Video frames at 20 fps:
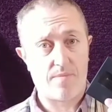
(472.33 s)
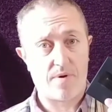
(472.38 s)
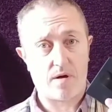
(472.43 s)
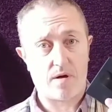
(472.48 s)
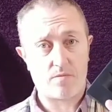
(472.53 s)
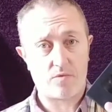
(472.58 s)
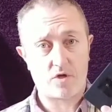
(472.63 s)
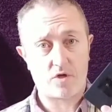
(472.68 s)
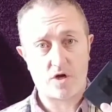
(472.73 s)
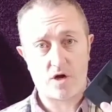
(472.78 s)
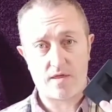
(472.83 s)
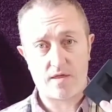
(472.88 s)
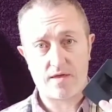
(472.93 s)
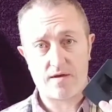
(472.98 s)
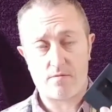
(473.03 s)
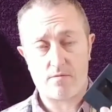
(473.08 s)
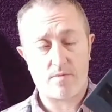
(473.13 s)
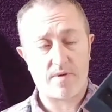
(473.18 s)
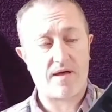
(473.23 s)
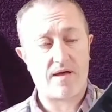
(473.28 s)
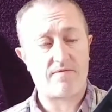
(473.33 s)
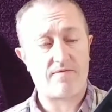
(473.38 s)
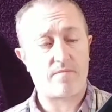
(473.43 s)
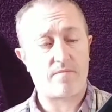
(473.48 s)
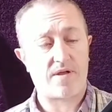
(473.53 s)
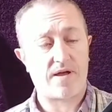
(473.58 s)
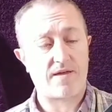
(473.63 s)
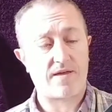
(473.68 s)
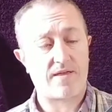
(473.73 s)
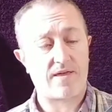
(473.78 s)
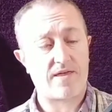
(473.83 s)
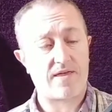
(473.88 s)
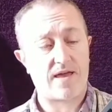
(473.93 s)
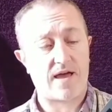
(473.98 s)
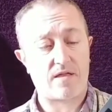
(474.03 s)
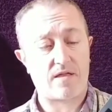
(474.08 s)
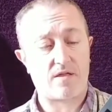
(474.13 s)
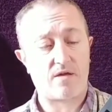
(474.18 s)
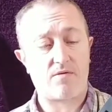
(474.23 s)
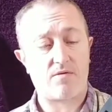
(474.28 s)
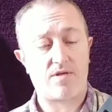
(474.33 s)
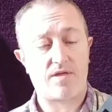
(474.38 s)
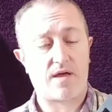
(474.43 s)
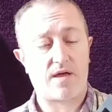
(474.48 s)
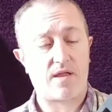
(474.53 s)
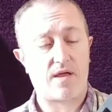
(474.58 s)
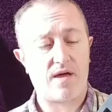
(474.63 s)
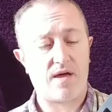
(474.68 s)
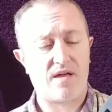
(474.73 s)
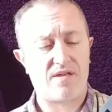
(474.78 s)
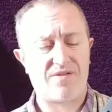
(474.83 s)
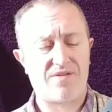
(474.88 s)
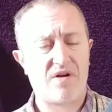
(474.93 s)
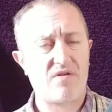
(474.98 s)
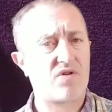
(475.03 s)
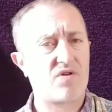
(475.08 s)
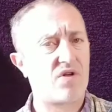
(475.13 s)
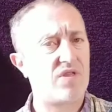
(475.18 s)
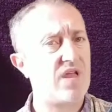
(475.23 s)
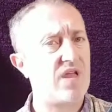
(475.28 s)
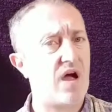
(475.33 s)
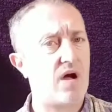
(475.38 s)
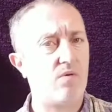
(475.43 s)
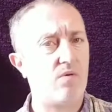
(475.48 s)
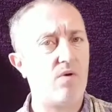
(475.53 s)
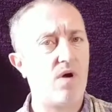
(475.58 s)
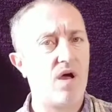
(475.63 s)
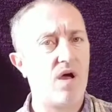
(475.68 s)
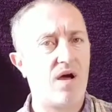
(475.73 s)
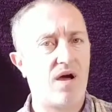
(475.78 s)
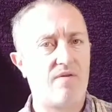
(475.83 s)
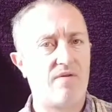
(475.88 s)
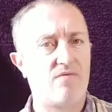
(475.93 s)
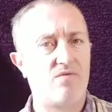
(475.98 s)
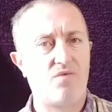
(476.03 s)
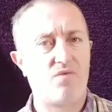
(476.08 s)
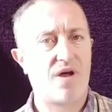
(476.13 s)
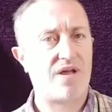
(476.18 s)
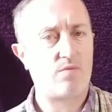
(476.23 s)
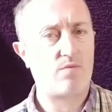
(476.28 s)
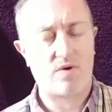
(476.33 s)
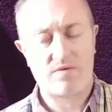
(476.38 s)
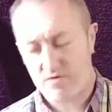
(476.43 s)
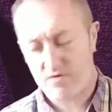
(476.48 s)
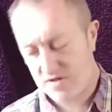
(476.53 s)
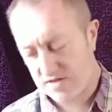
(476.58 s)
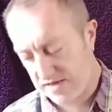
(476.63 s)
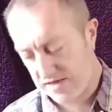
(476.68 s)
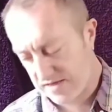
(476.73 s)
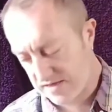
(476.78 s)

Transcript: but I'm sure there will be other places that do sell it. As far as I know, I haven't read whether it's